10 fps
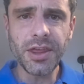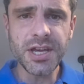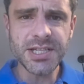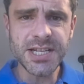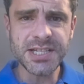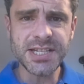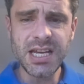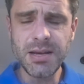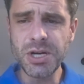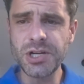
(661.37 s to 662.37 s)
that
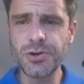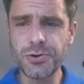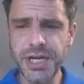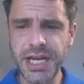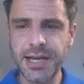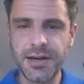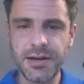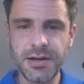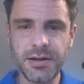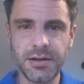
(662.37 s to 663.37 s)
seem annoying
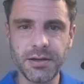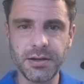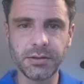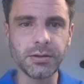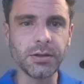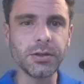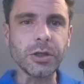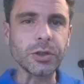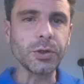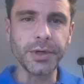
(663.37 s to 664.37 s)

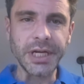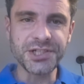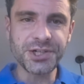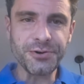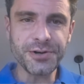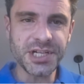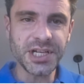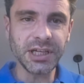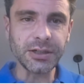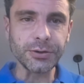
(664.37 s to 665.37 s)
when I show it to you.